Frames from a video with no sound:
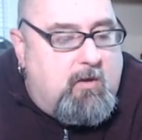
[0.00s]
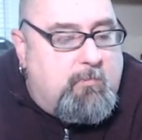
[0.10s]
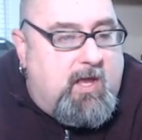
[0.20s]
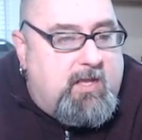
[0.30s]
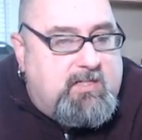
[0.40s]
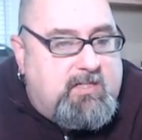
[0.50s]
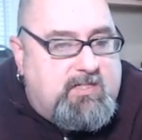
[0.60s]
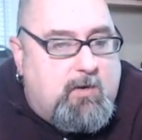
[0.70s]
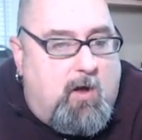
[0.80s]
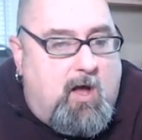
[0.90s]
But
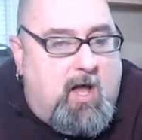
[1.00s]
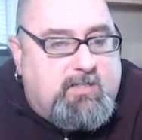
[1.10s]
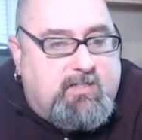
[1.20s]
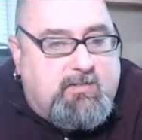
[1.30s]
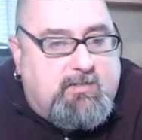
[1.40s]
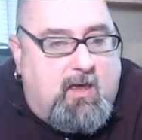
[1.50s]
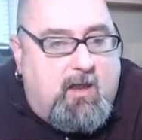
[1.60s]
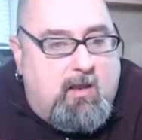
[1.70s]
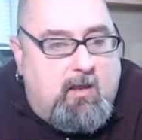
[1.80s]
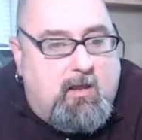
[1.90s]
DJ Quads is
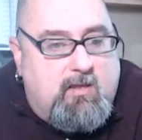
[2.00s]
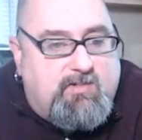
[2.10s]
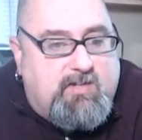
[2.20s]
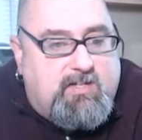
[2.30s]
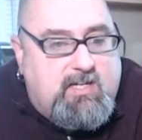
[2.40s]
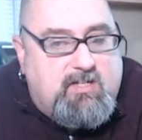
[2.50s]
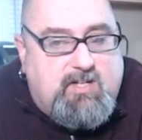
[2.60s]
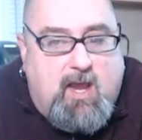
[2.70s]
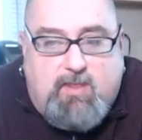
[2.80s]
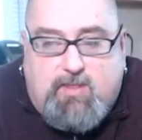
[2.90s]
a
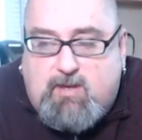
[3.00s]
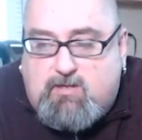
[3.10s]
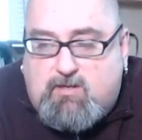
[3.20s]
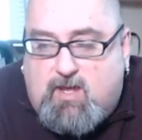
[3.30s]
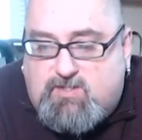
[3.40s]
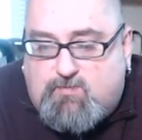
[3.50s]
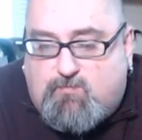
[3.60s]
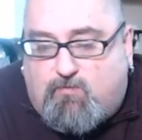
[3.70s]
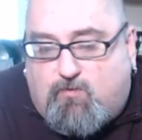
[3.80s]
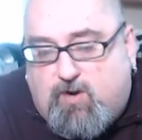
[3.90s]
DJ that does
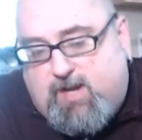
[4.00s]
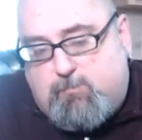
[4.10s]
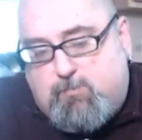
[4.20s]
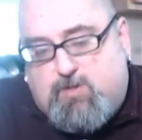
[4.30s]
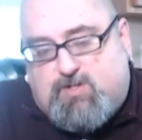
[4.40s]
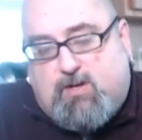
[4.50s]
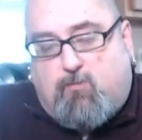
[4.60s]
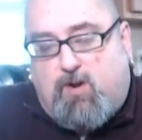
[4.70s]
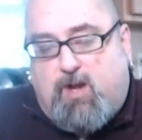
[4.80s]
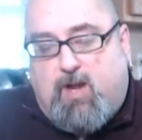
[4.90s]
free music
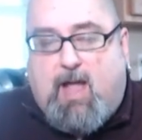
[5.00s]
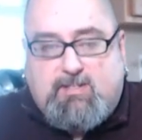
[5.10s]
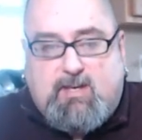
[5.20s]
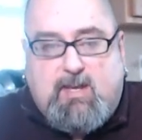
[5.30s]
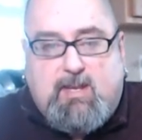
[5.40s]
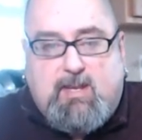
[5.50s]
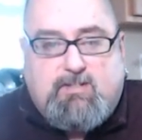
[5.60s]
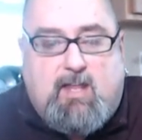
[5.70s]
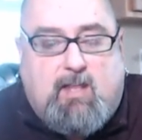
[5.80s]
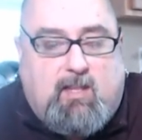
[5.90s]
for you guys, and he's
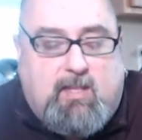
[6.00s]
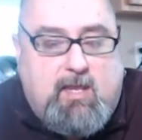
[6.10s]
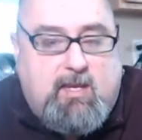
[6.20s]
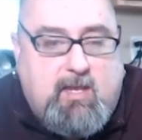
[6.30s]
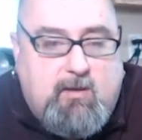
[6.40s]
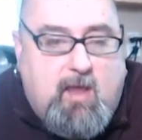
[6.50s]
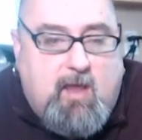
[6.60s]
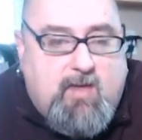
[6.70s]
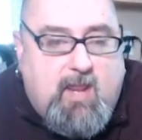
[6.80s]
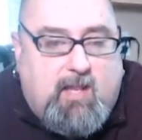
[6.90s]
got a link in,
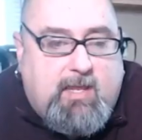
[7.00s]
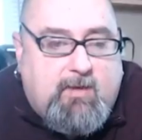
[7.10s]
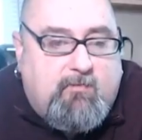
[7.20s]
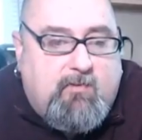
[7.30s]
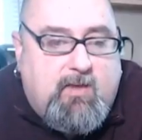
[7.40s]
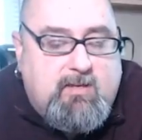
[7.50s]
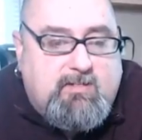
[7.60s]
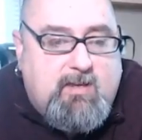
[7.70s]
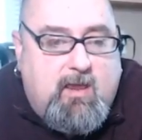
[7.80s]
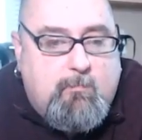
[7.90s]
I've got a link of
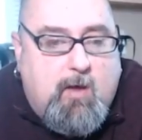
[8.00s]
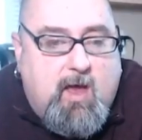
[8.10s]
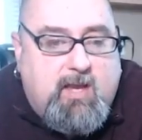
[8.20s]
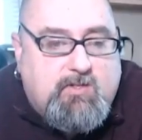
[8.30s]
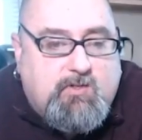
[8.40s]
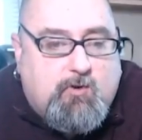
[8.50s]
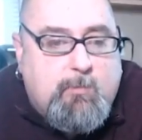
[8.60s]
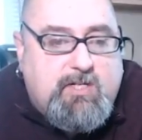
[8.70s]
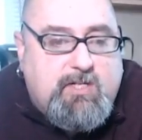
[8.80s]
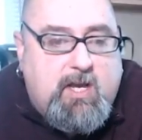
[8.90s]
his in my
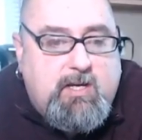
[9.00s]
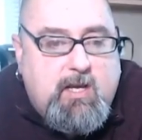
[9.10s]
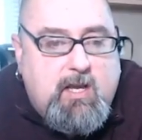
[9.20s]
description,